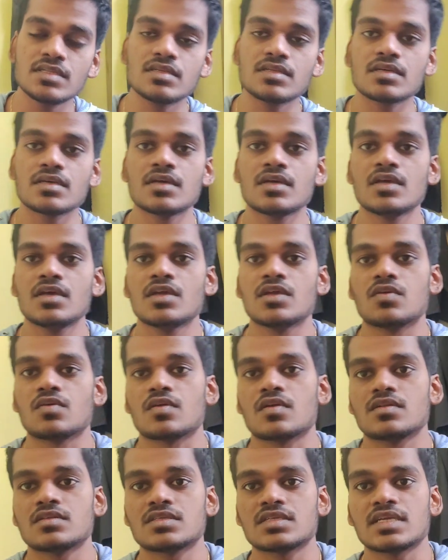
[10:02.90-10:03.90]
build.
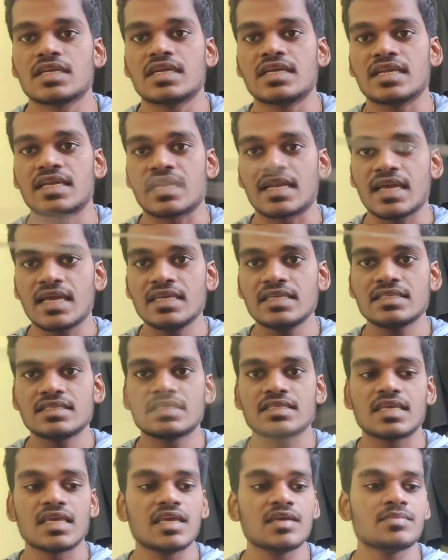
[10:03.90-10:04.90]
You're also getting a
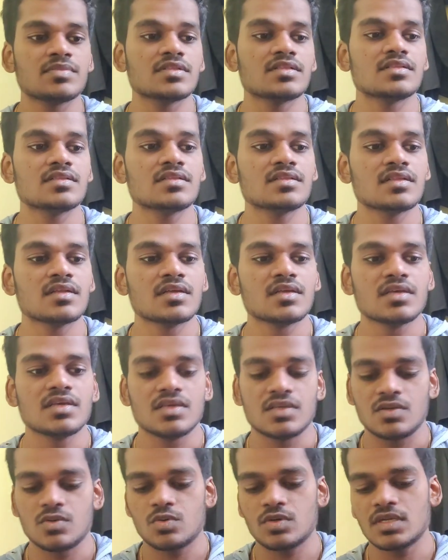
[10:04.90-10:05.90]
nice cable.
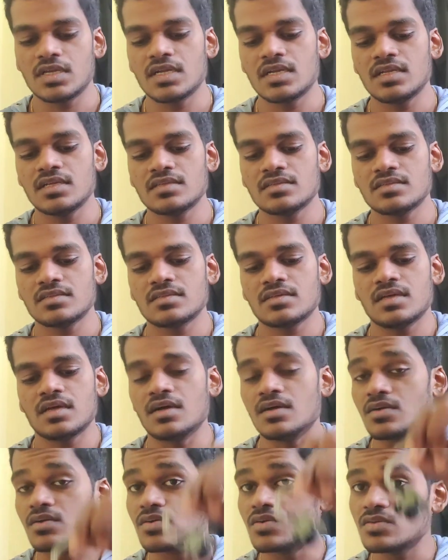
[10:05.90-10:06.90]
You are getting
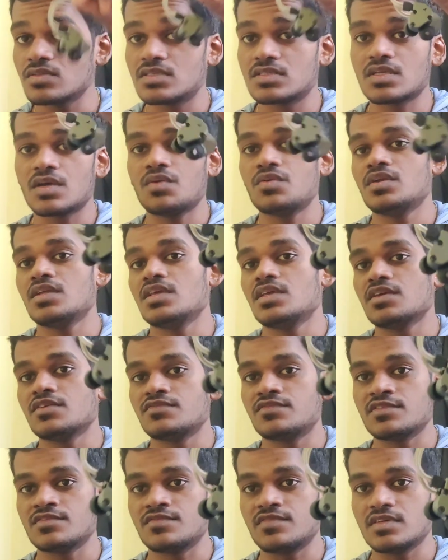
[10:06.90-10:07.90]
a good sounding
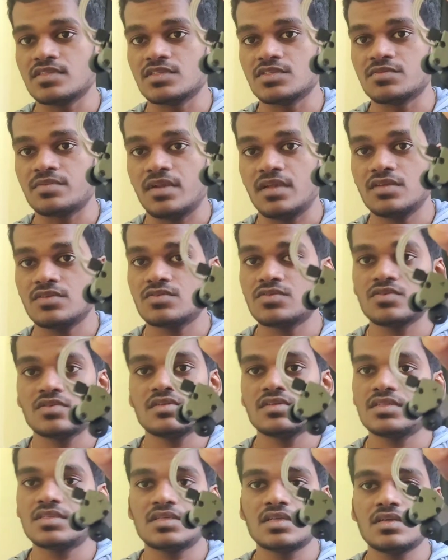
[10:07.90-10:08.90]
earphone for this price. So
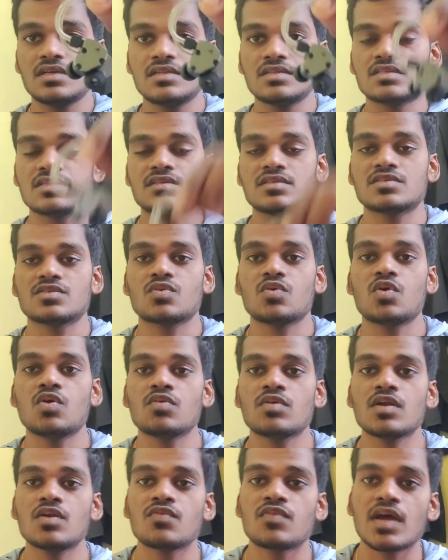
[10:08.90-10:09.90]
it's a
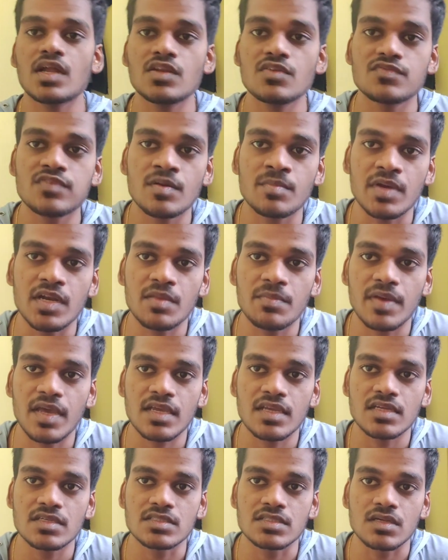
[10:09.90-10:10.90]
overall value for money
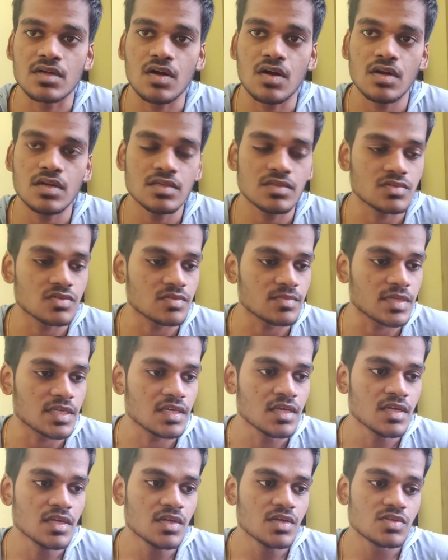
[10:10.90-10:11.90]
package according to
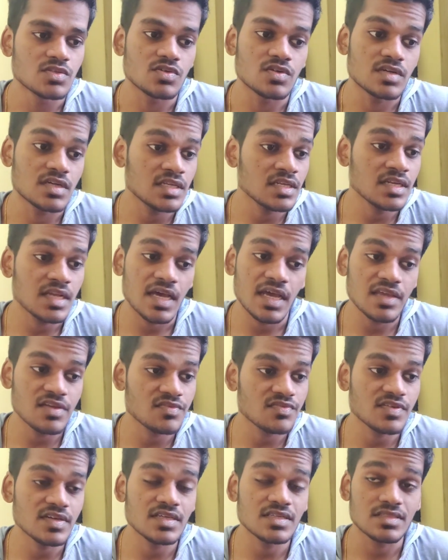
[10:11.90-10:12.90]
me. So Tin
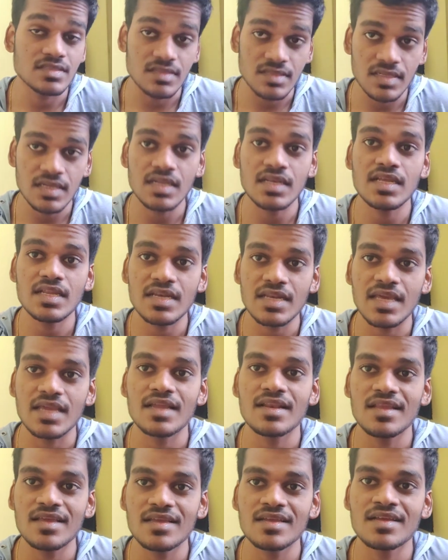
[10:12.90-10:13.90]
HiFi is really
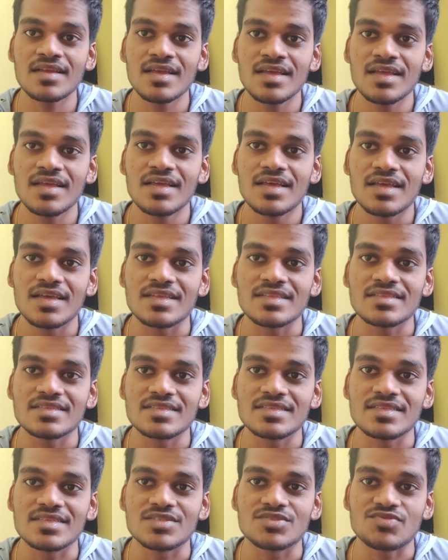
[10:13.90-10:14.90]
nailing
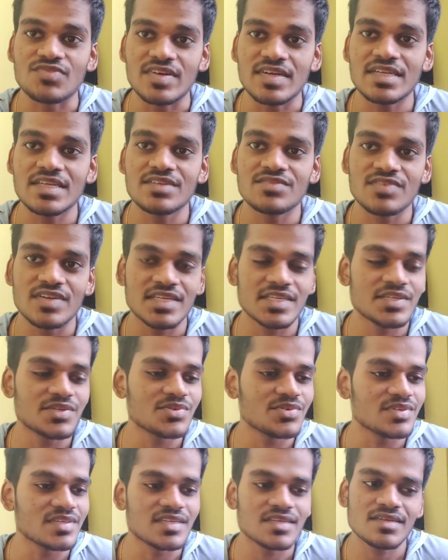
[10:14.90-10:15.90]
in this
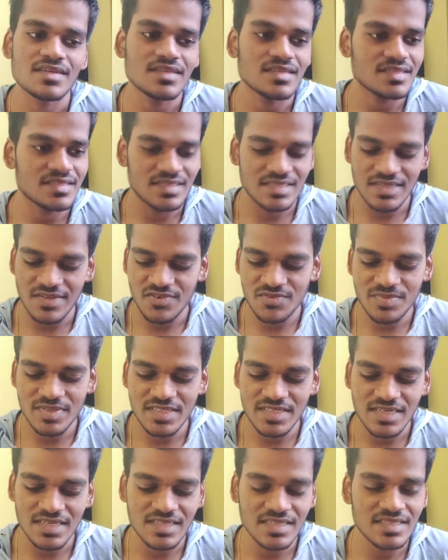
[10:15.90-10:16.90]
2022 year. They have
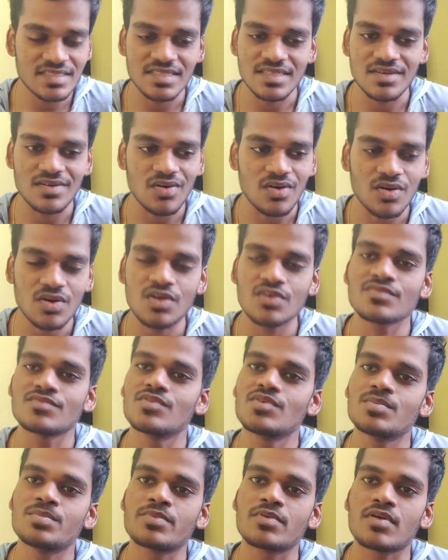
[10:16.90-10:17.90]
been releasing a lot
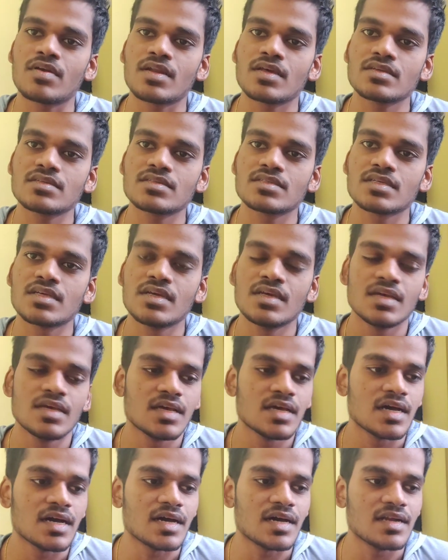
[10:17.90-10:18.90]
of good products,
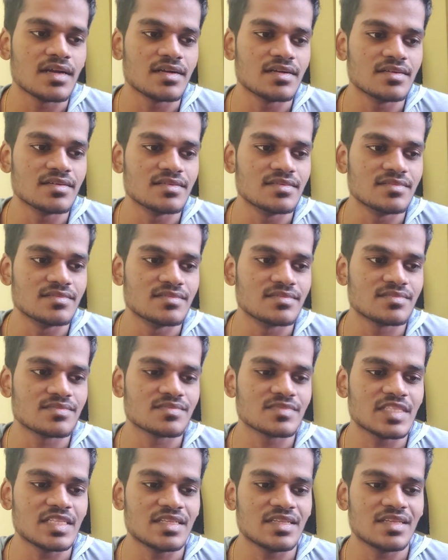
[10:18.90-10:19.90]
and
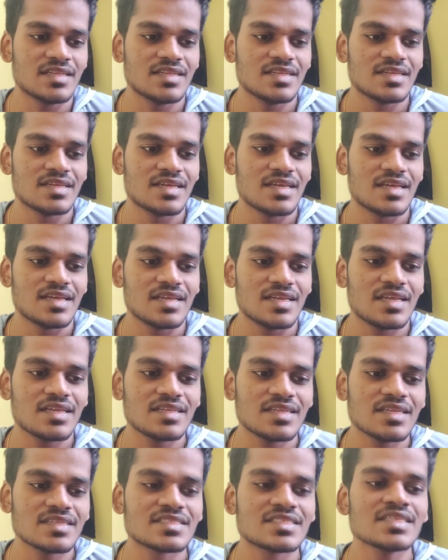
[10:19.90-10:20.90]

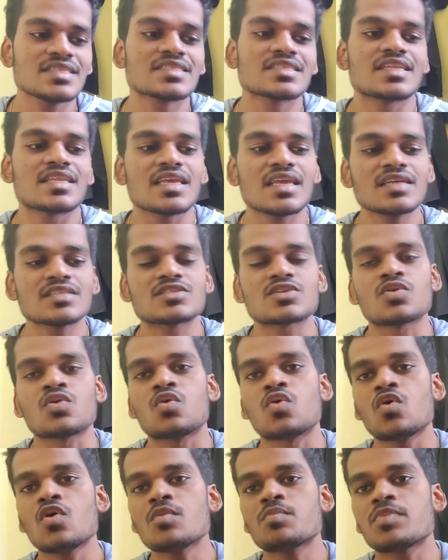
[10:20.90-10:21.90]
it just creates a
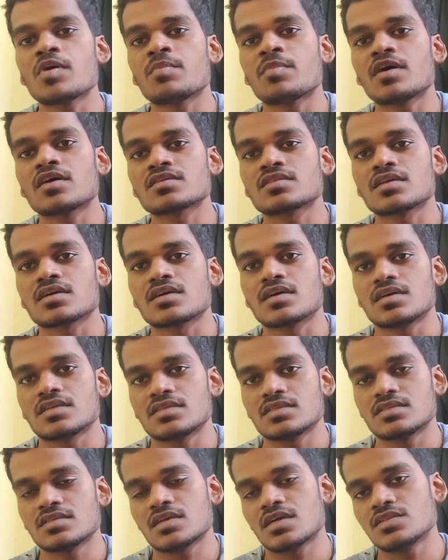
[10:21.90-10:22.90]
hope among
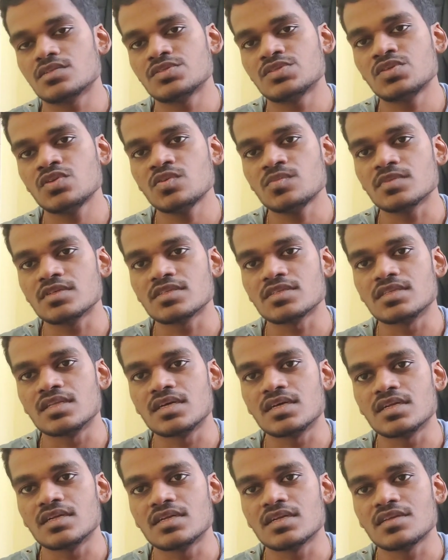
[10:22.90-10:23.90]
the consumers
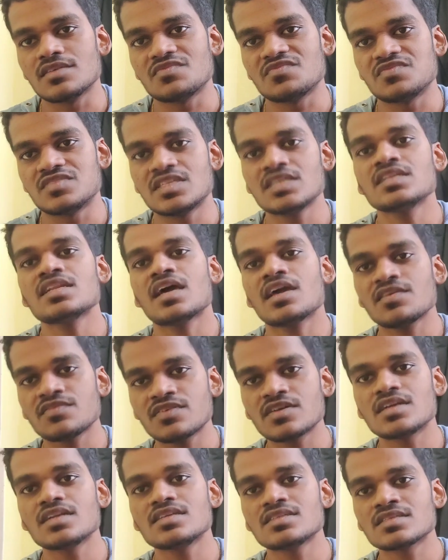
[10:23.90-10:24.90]
that if Tin
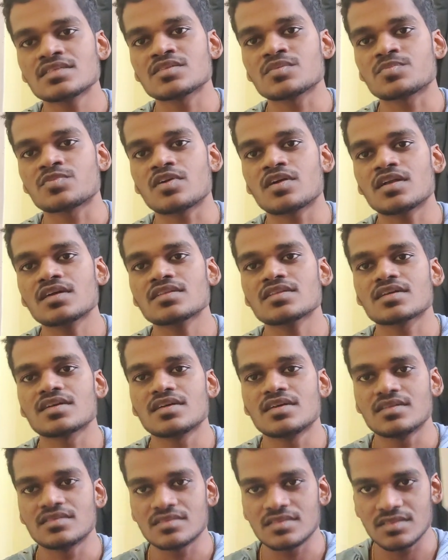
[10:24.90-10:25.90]
HiFi releases a product,
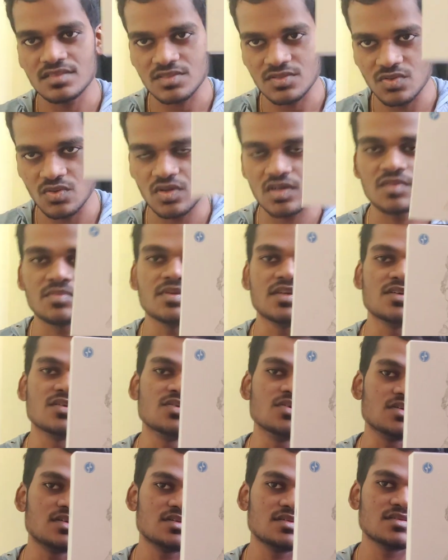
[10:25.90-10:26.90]
this is gonna be
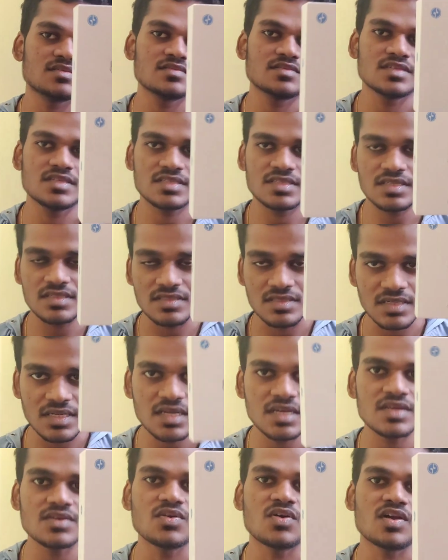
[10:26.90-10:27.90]
good. This is
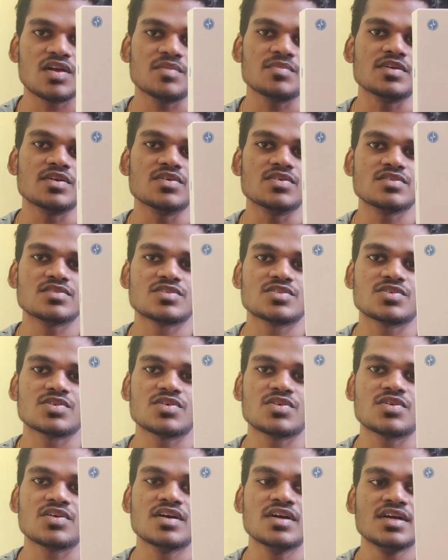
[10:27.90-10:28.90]
really gonna be good.
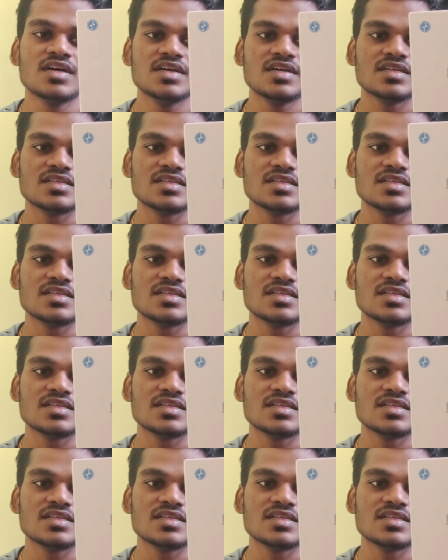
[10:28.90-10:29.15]
So